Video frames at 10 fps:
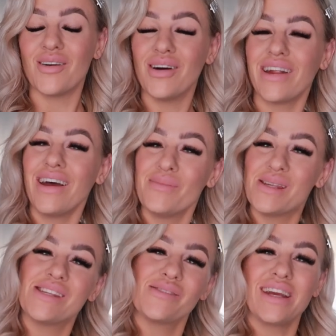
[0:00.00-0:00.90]
What up,
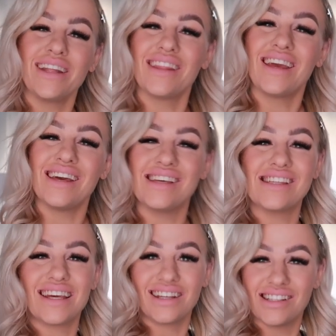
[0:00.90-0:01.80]

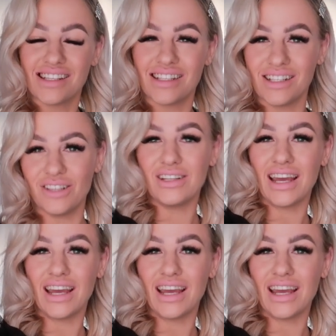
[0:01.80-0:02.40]
sweetness? It is a new